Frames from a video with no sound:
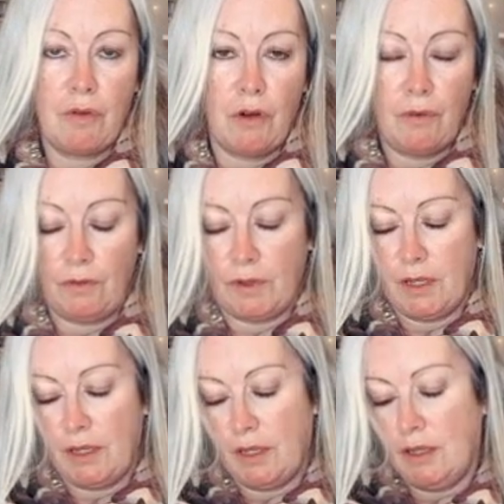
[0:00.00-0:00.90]
off.
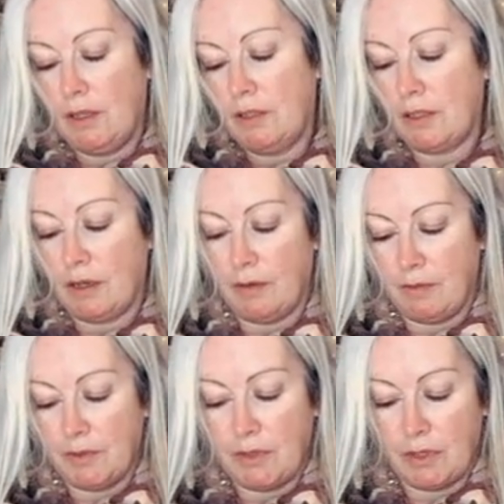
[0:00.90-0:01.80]
So
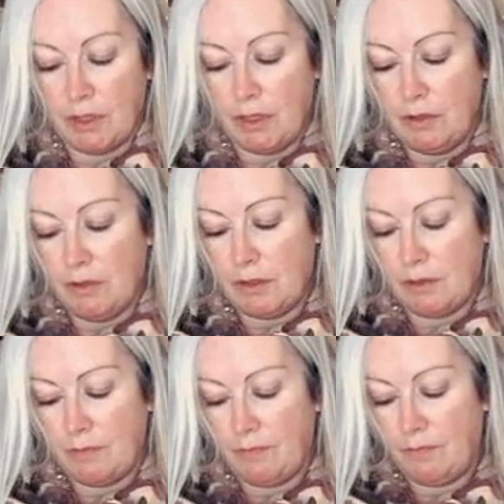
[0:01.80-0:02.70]
I'm just going to use,
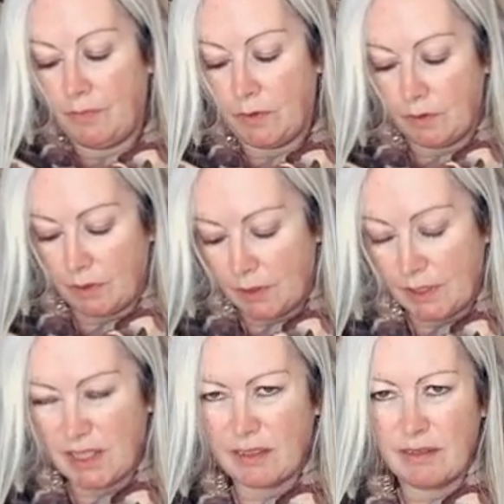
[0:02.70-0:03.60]

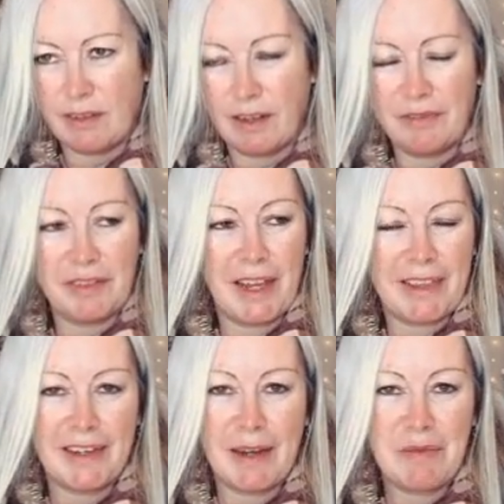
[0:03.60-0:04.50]
these are, I forget
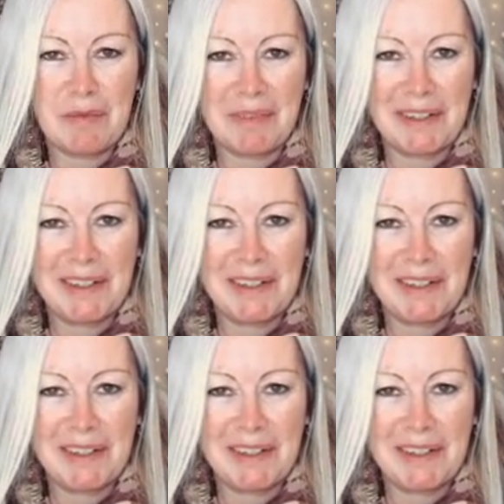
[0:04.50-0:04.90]
the name of them, like